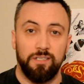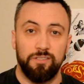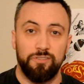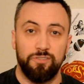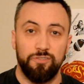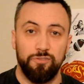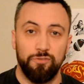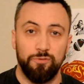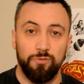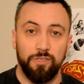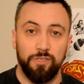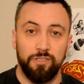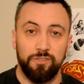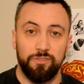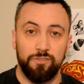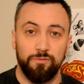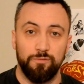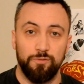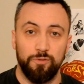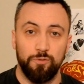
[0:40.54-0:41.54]
to do an
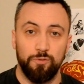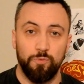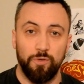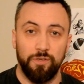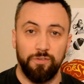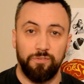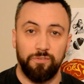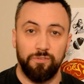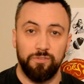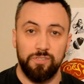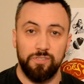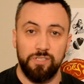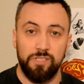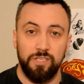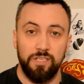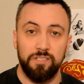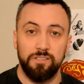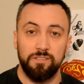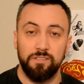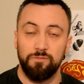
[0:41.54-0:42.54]
interview with the
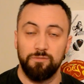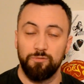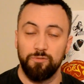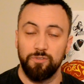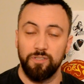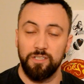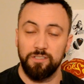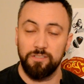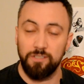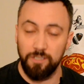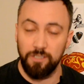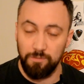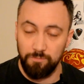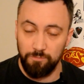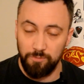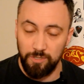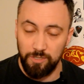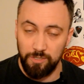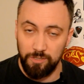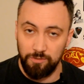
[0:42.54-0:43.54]
site, and for that I am
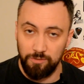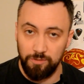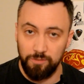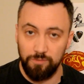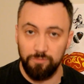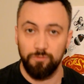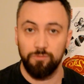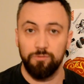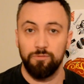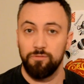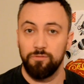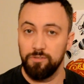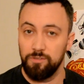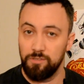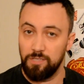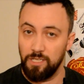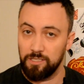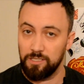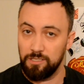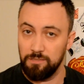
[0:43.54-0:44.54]
very grateful.
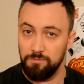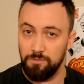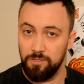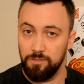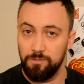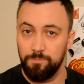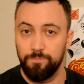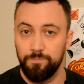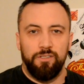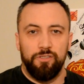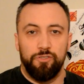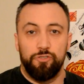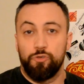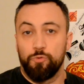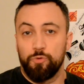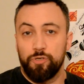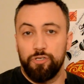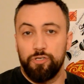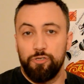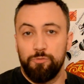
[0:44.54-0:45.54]
Thank you all. So
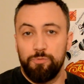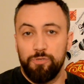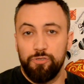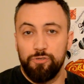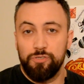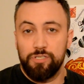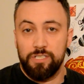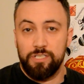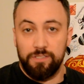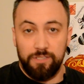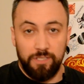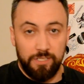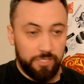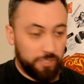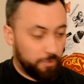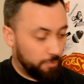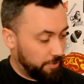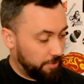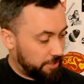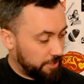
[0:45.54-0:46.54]
we're going to be using
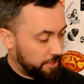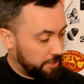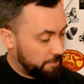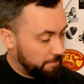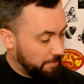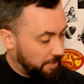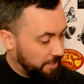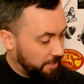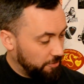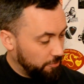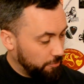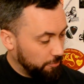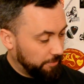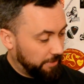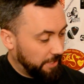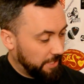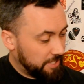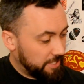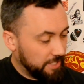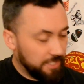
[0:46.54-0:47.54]
this, which is my
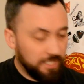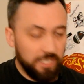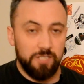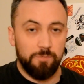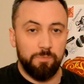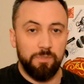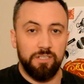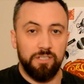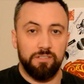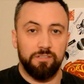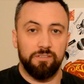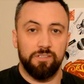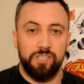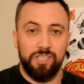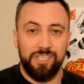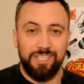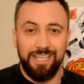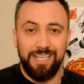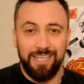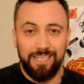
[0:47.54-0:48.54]
Odessa Deadbeat, the
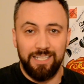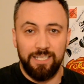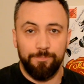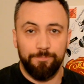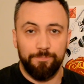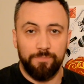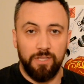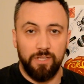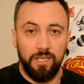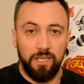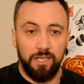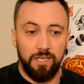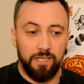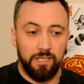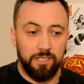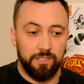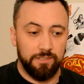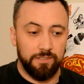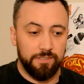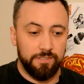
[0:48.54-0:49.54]
stick,
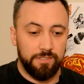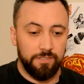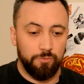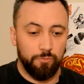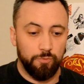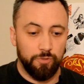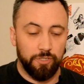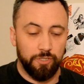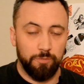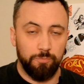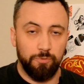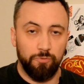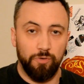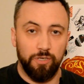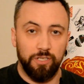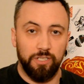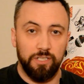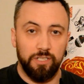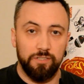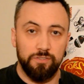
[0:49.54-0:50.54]
and we're going to be
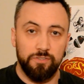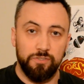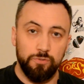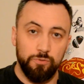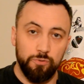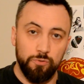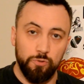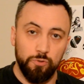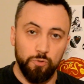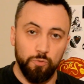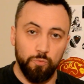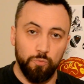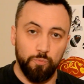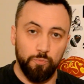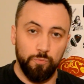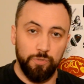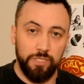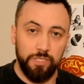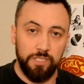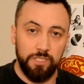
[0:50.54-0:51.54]
running into
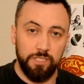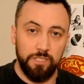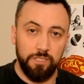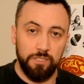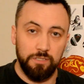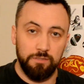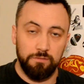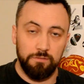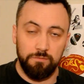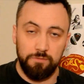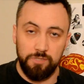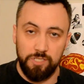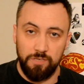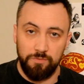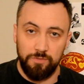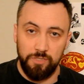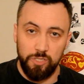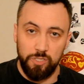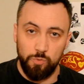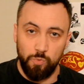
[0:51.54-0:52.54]
the
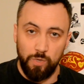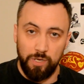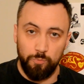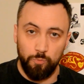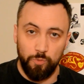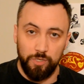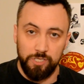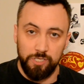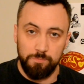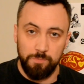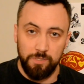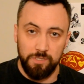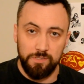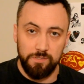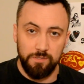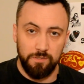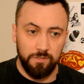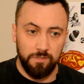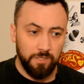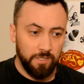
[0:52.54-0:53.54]
70s WEM
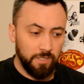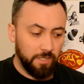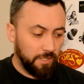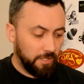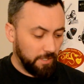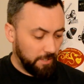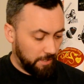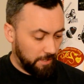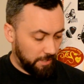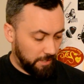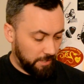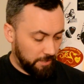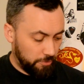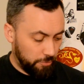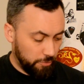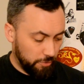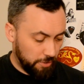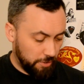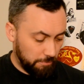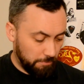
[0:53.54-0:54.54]
Westminster
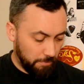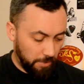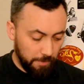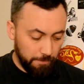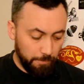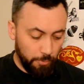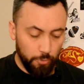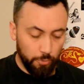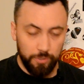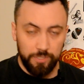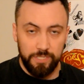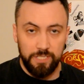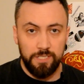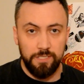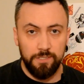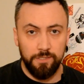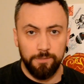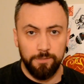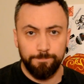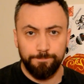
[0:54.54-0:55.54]
using my board
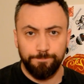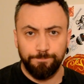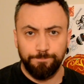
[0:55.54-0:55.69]
here,